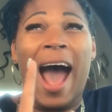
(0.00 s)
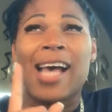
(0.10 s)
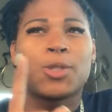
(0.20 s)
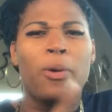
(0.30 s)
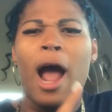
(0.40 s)

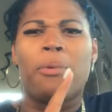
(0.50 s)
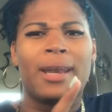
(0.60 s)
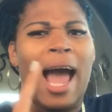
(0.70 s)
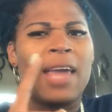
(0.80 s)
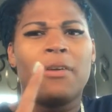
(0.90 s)
I swear I would
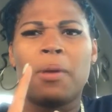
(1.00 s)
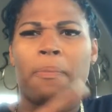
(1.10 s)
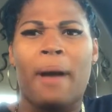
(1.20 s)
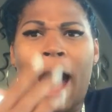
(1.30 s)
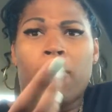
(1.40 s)
not even be.
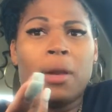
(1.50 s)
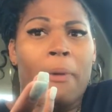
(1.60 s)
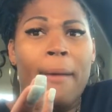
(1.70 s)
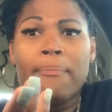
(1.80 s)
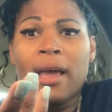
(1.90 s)
I wouldn't
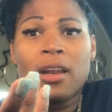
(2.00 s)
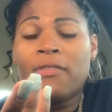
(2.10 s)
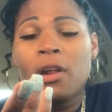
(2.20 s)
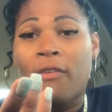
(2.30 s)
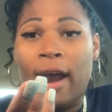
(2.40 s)
probably be making a
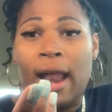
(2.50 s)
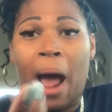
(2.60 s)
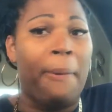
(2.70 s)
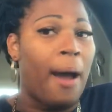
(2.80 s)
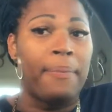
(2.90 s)
video right
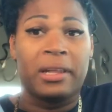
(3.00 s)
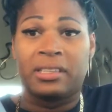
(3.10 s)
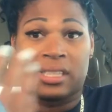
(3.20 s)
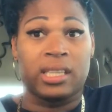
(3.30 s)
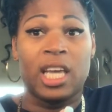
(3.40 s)
now. I'd probably be
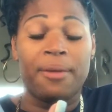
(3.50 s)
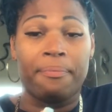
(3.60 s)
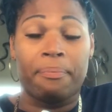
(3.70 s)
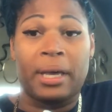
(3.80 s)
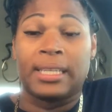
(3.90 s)
asleep
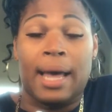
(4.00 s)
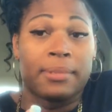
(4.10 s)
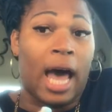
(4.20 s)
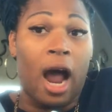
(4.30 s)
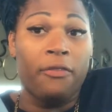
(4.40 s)
because I'm
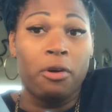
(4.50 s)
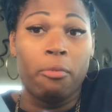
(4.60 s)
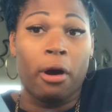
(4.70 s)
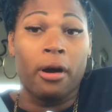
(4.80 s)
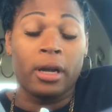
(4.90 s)
tired from
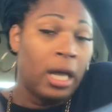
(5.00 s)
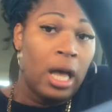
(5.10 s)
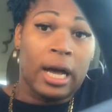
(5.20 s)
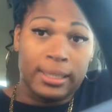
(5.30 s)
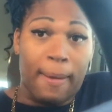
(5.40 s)
work.
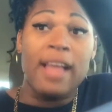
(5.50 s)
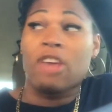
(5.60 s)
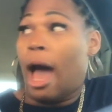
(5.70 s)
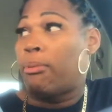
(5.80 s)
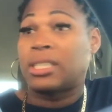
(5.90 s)
Because my
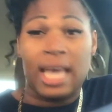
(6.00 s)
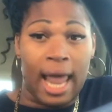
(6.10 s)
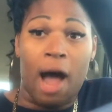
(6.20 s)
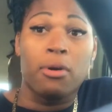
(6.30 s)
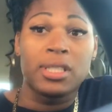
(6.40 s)
job was ten
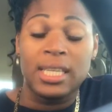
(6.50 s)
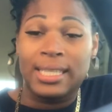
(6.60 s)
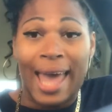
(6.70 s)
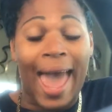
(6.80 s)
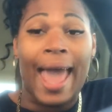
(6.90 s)
hours a
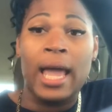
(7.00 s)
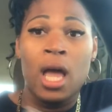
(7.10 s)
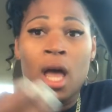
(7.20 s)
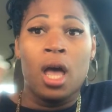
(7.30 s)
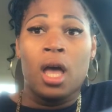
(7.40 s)
day,
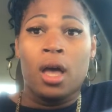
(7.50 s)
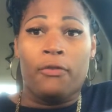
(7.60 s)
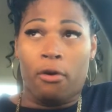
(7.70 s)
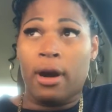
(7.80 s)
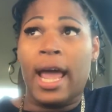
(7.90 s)

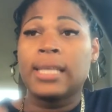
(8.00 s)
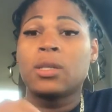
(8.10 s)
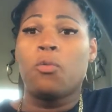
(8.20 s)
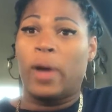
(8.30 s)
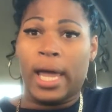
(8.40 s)
four days
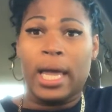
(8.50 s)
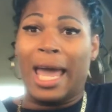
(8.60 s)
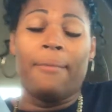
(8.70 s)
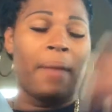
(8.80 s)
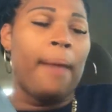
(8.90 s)
a week.
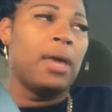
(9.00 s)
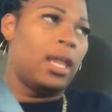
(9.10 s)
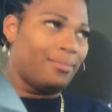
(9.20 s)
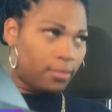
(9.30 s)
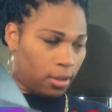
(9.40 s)
It, I
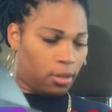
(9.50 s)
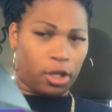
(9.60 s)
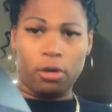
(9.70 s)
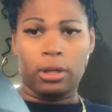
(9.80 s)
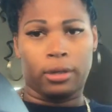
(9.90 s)
mean,
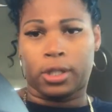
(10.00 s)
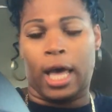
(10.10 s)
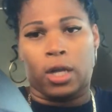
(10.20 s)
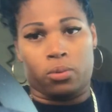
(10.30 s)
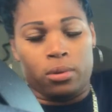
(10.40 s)
cute little
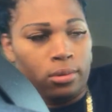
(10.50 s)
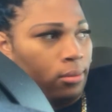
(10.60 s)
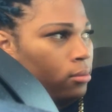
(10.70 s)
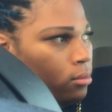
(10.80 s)
schedule.